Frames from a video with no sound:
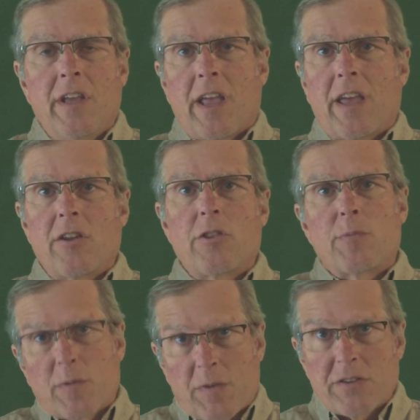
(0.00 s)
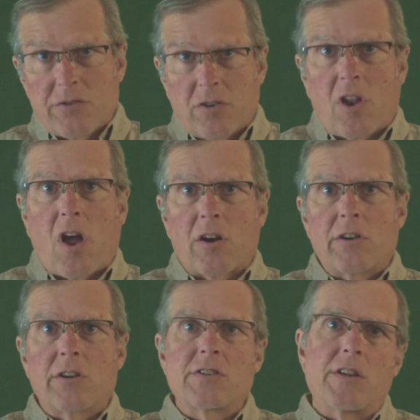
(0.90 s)
and other professional
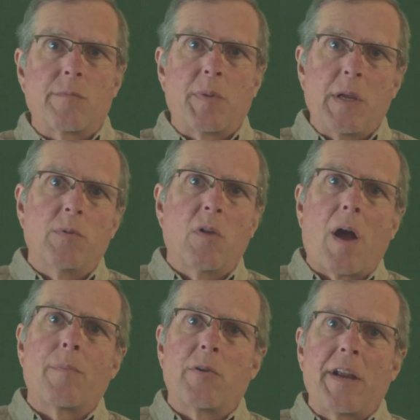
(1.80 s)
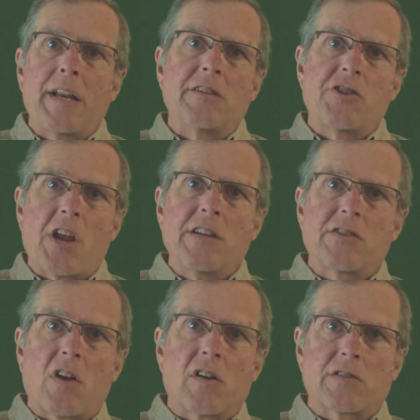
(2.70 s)
loggers and people operating
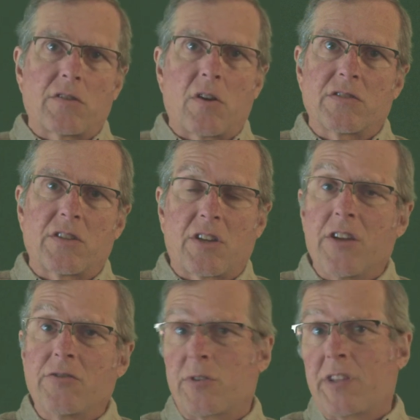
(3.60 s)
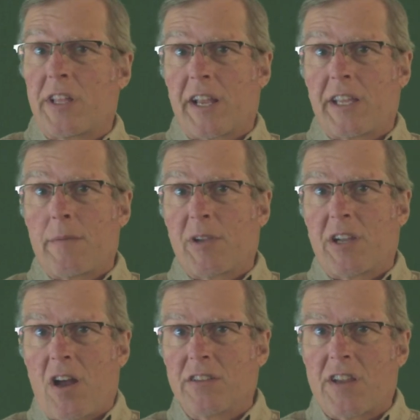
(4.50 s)
chainsaws across the country that I came in
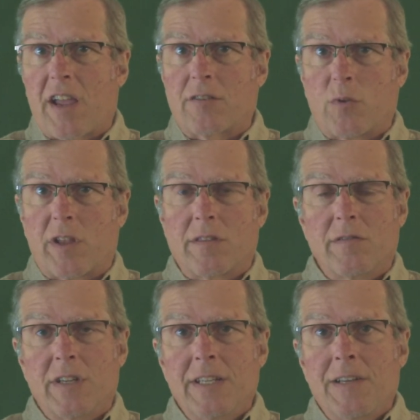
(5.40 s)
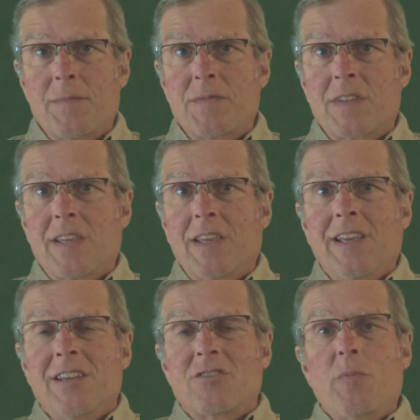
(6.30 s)
contact with.
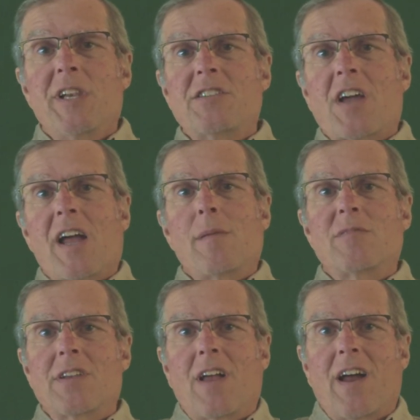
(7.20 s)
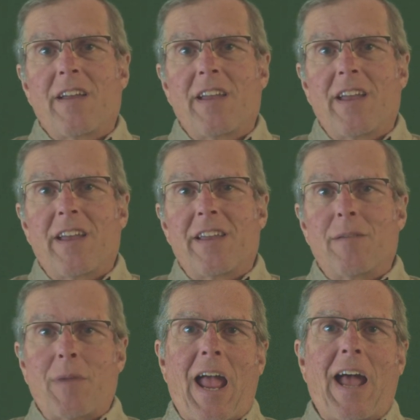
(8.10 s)
So many times I
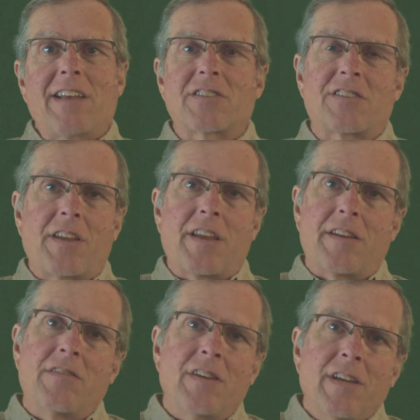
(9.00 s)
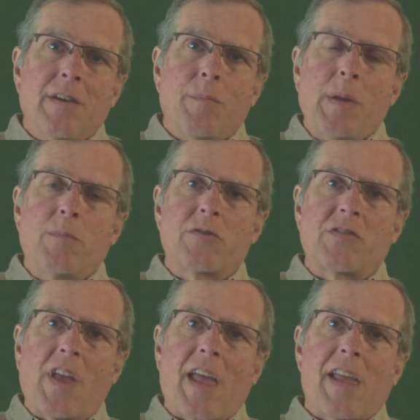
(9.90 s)
am asked, and people
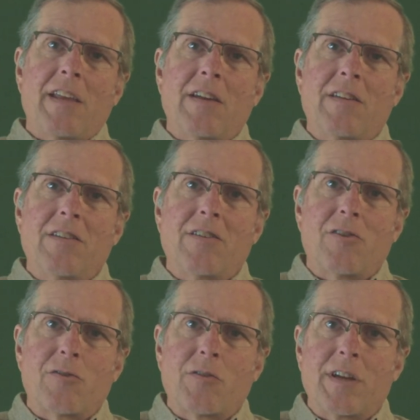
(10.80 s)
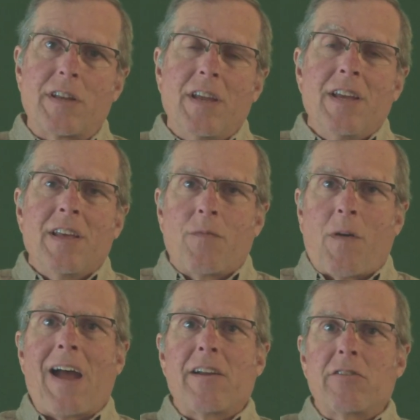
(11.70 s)
say, that
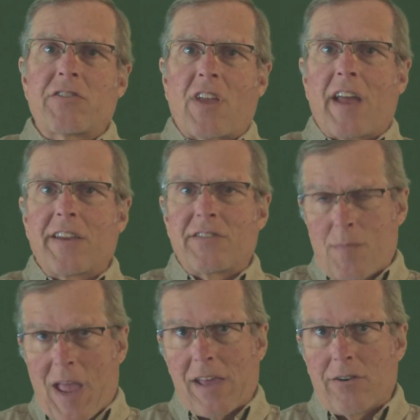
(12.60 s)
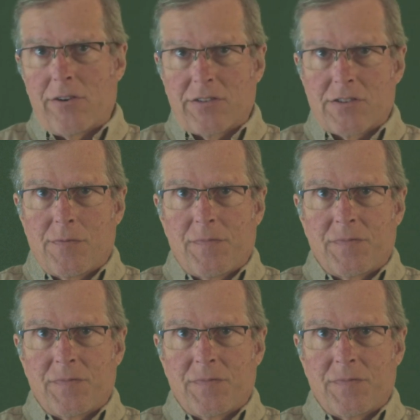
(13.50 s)
file size matters.